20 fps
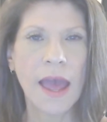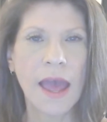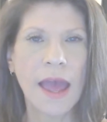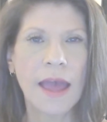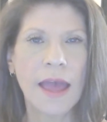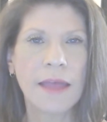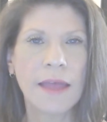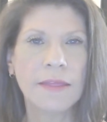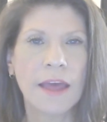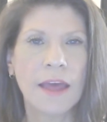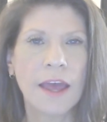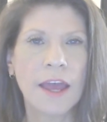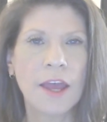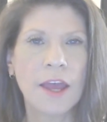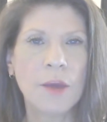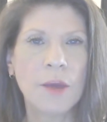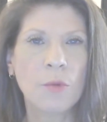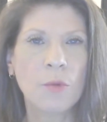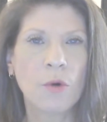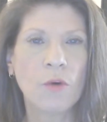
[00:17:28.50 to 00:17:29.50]
And
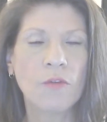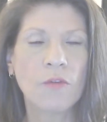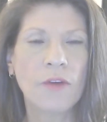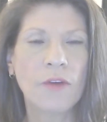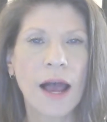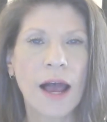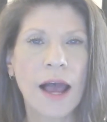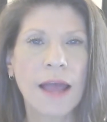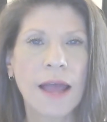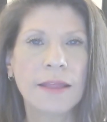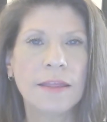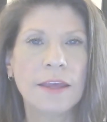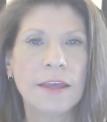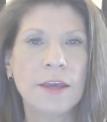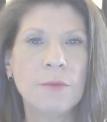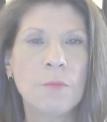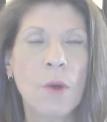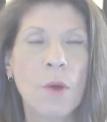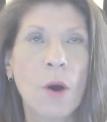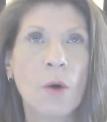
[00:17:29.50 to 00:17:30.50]
they provide
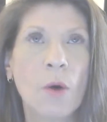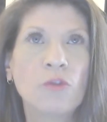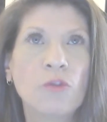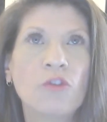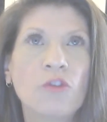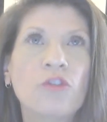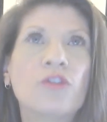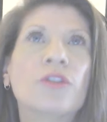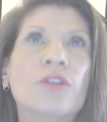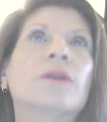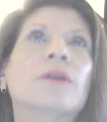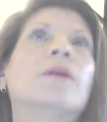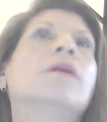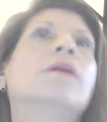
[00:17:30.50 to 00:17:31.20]
the most,